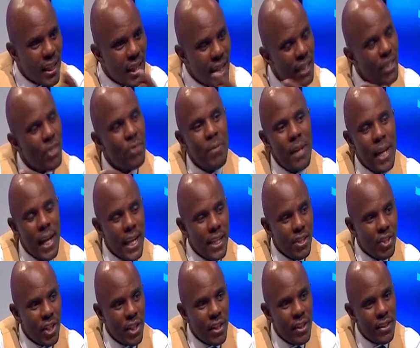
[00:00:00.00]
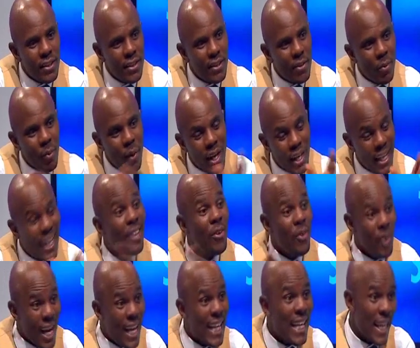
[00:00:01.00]
get to Malaysia, where it
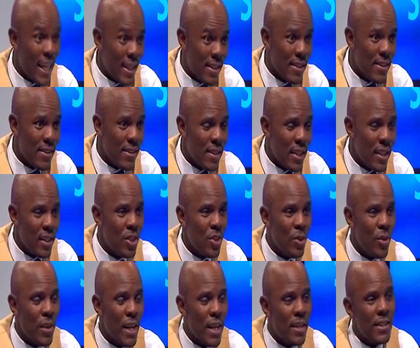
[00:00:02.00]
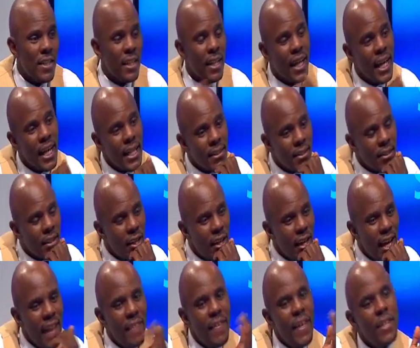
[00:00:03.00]
really ends, in 2008.
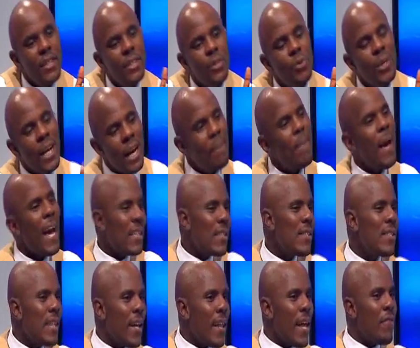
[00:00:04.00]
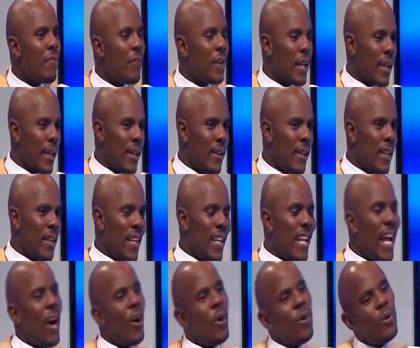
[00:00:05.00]
And then you come back to South Africa.
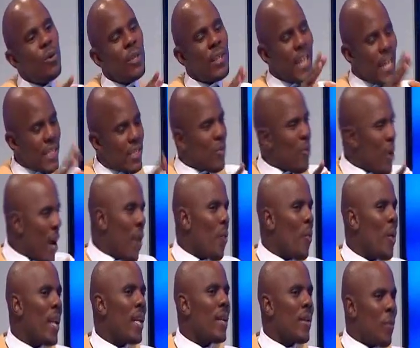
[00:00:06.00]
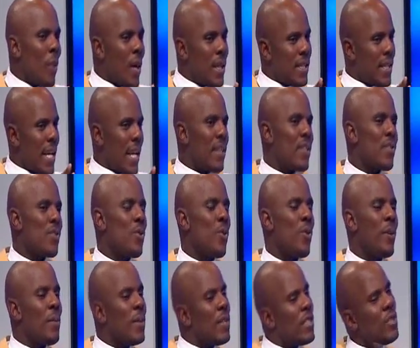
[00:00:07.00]
Now, that's where I really want to take the story.
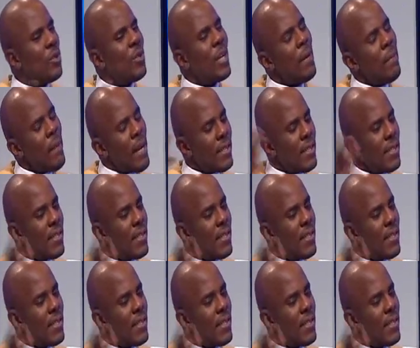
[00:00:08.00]
Because you come back to